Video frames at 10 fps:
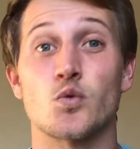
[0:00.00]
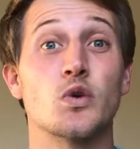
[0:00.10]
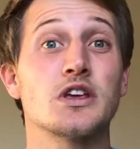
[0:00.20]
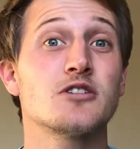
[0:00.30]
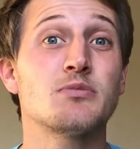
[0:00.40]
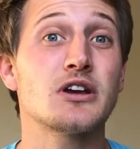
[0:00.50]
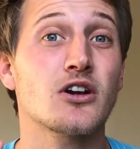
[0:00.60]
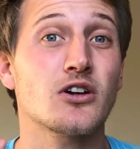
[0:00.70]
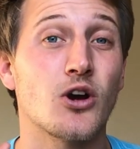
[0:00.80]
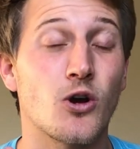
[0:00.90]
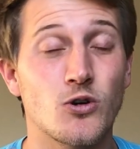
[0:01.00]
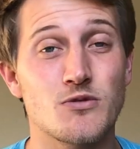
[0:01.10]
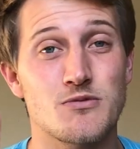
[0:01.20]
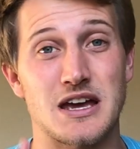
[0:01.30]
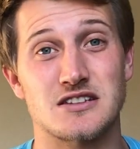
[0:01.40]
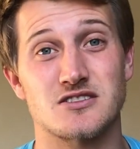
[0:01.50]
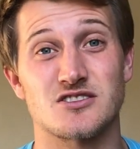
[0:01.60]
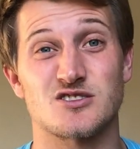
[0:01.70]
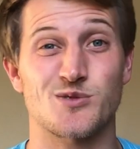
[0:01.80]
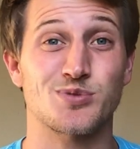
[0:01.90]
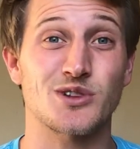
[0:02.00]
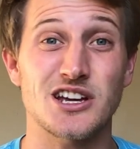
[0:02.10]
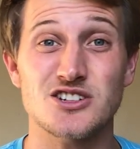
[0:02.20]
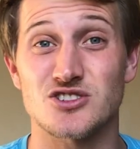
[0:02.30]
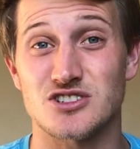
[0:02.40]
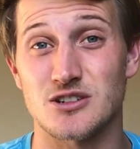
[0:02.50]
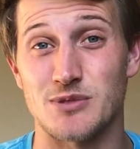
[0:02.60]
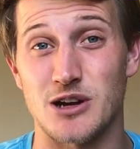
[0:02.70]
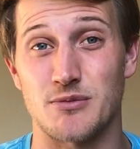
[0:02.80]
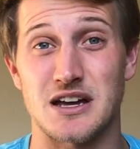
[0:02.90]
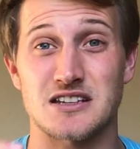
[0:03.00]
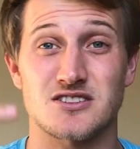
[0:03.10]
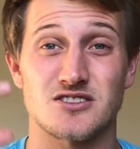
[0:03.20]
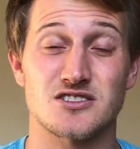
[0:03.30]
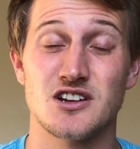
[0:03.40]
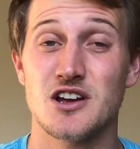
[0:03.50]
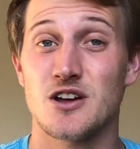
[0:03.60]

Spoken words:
We could be our own masters. Our pleasures could be our masters.